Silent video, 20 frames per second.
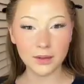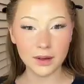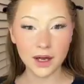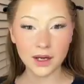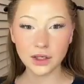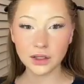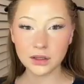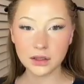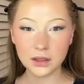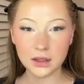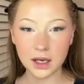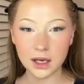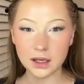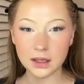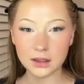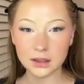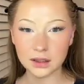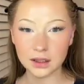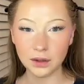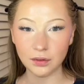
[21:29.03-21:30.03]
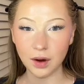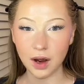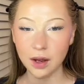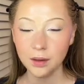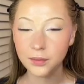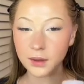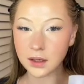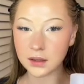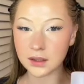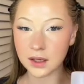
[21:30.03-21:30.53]
I just can't see
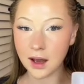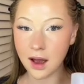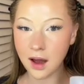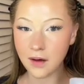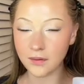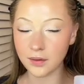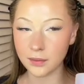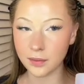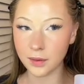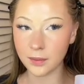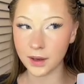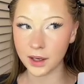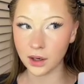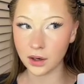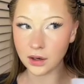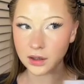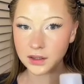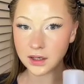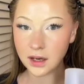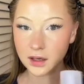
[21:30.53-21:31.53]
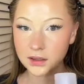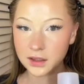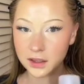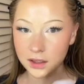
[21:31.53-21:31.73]
right because I haven't put my contacts in